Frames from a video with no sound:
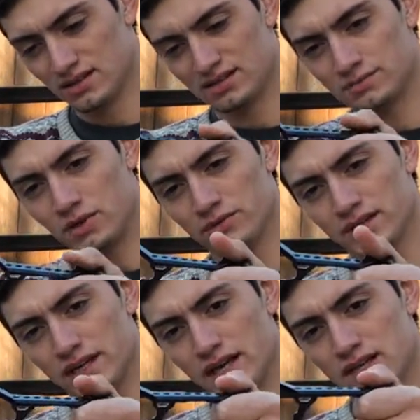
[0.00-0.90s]
small
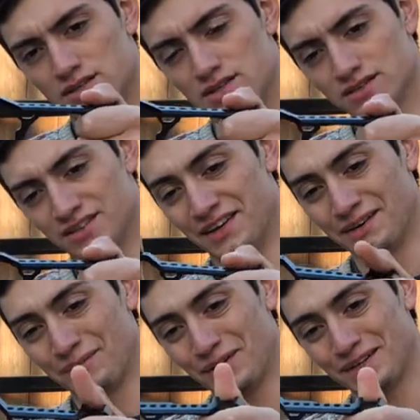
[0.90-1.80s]
rig cage does
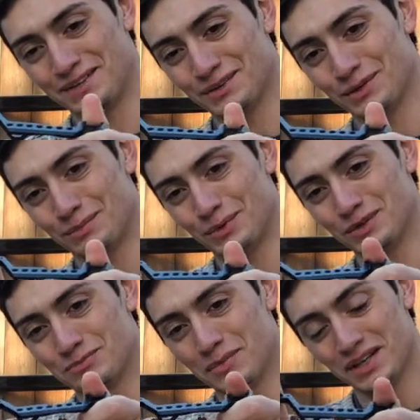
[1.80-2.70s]
look pretty durable.
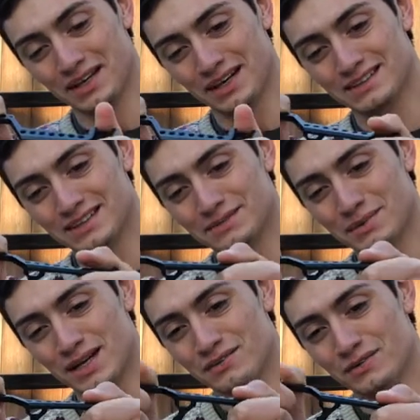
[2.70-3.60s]
It's, like I said, it's
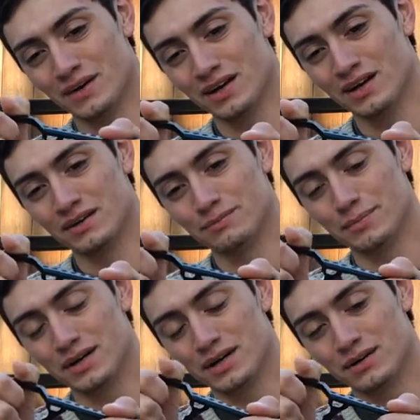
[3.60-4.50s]
made of
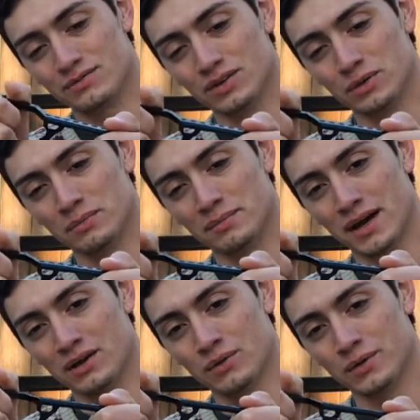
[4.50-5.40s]
aluminum
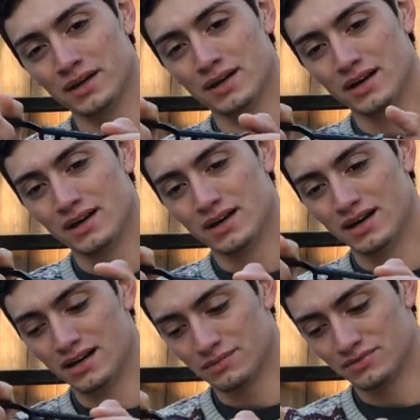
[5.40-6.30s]
alloy.
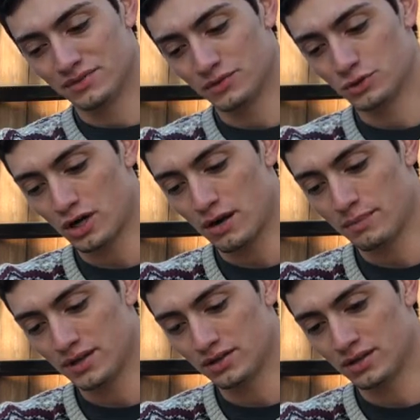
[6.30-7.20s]
So if you drop
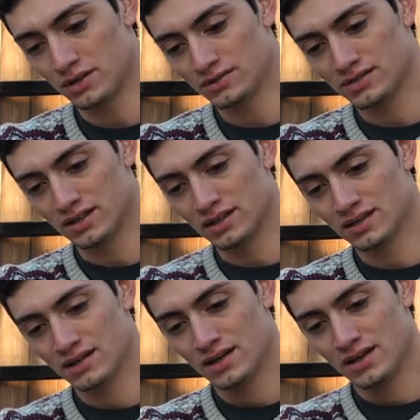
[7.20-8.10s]
it, you know, it's gonna
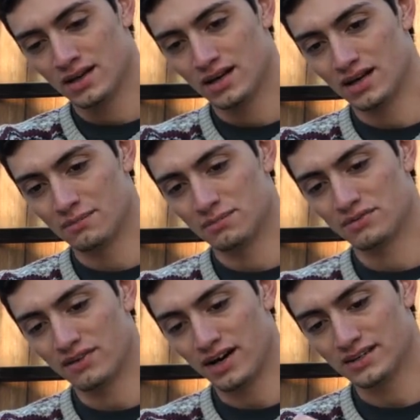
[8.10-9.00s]

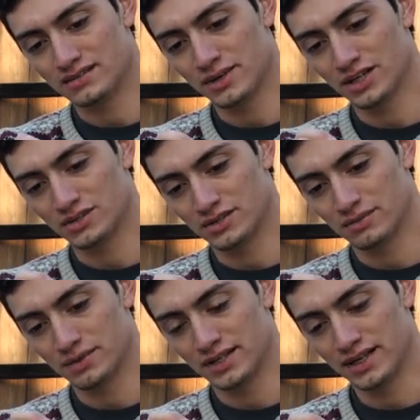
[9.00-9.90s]
provide some extra
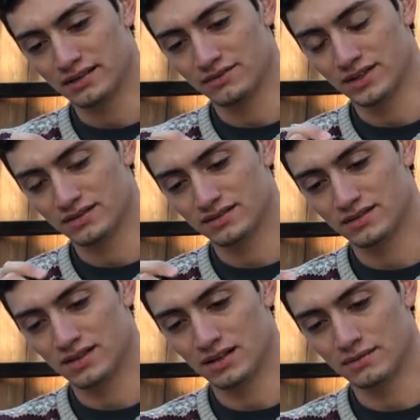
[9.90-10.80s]
protectiveness
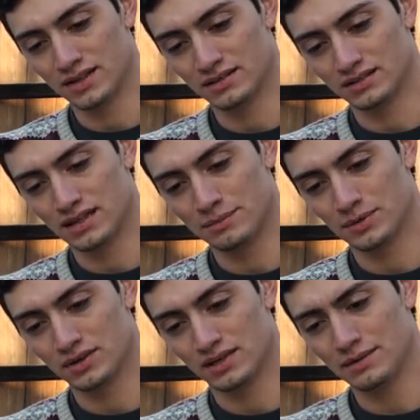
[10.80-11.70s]
and
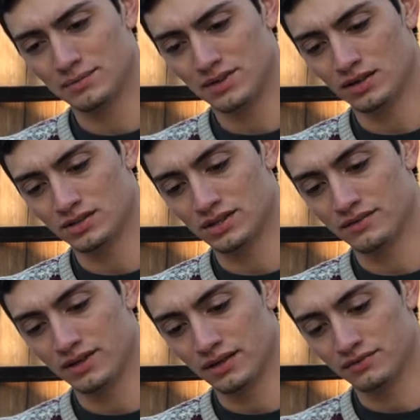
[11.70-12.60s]
keep the
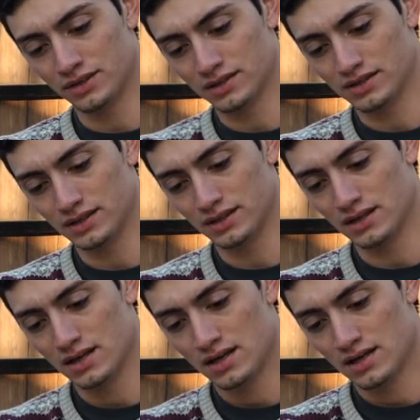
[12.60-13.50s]
longevity of your gear